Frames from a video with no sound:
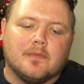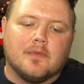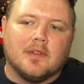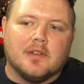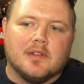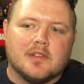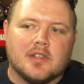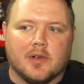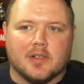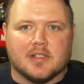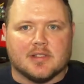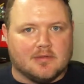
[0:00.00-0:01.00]
So
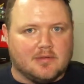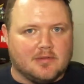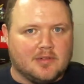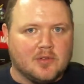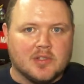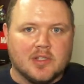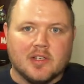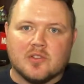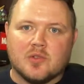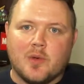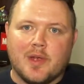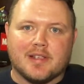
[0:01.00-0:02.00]
it's those little
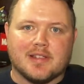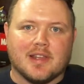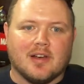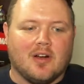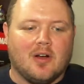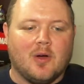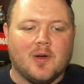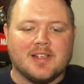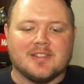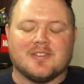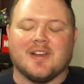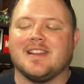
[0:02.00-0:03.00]
tweaks that are
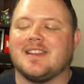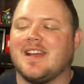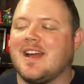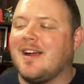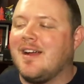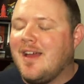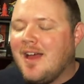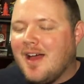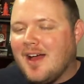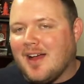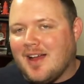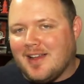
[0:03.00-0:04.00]
always right there.
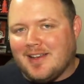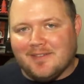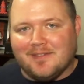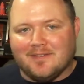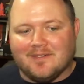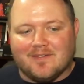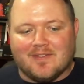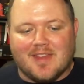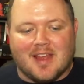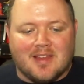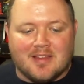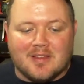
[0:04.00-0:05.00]
And even
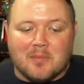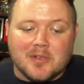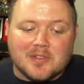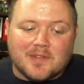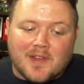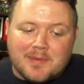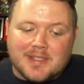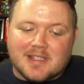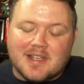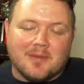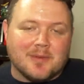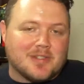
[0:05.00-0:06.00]
And then the most famous
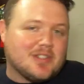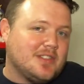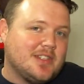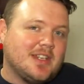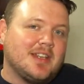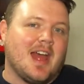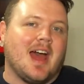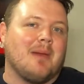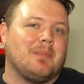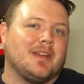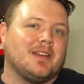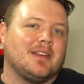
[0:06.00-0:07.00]
thing, which didn't
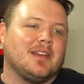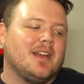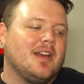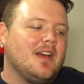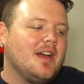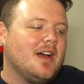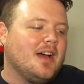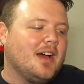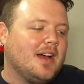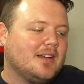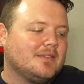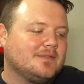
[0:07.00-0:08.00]
happen,
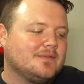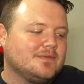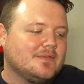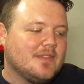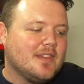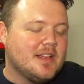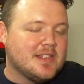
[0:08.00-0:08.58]
is the